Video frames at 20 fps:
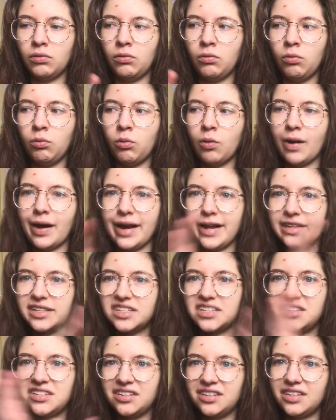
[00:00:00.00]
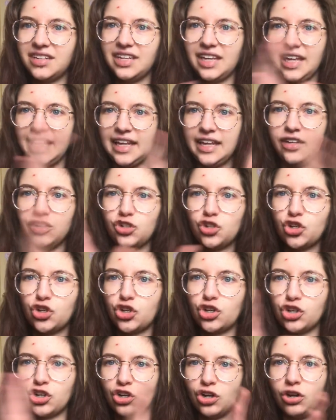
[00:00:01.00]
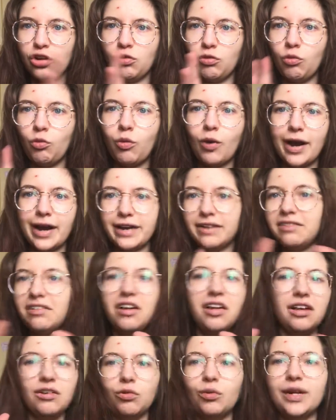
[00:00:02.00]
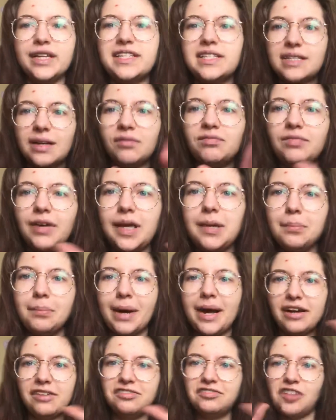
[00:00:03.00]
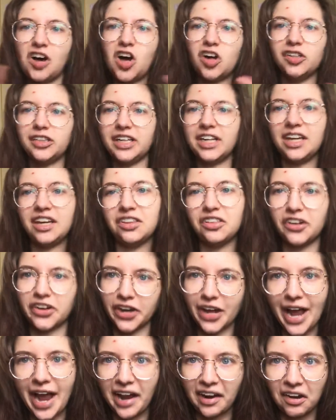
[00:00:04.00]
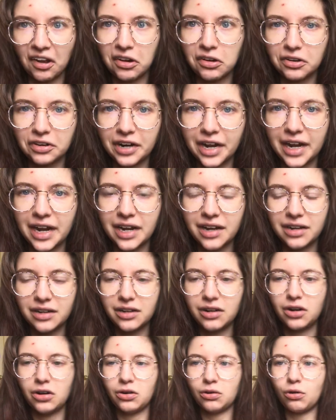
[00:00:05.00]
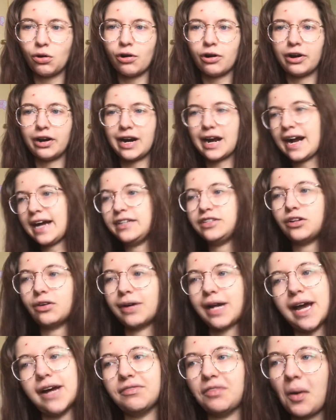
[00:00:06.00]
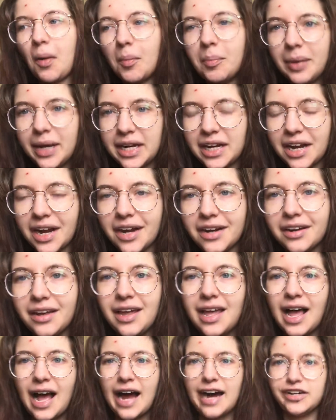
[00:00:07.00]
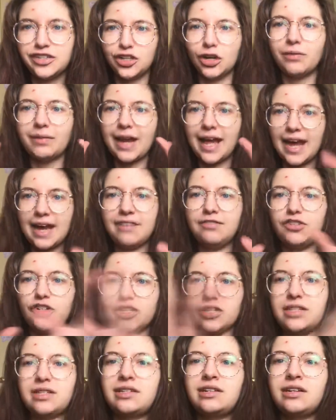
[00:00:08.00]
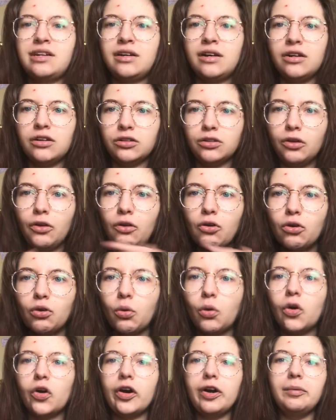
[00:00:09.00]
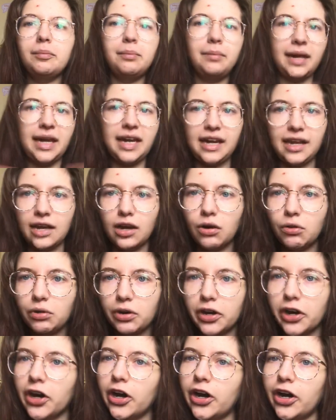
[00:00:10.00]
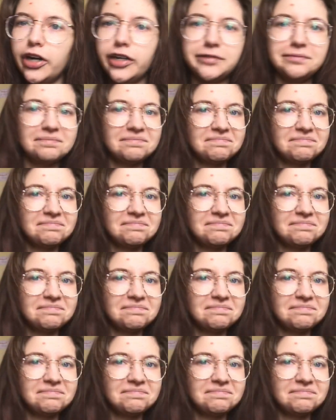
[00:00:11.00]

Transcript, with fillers: what each, what, what something might fall in either category. Or I don't have an opinion. I don't have just lukewarm, mediocre